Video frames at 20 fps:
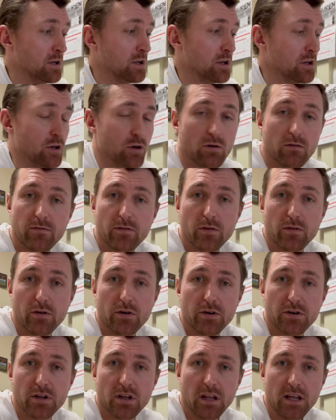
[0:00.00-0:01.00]
no
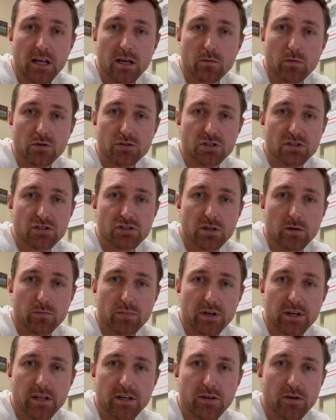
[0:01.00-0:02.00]
further delay, we'll just jump
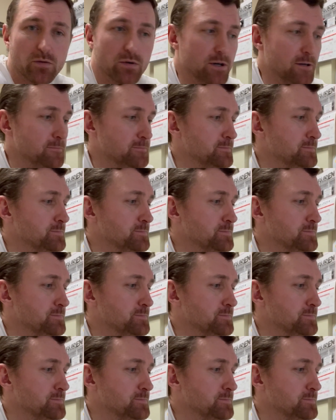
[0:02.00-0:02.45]
right into it.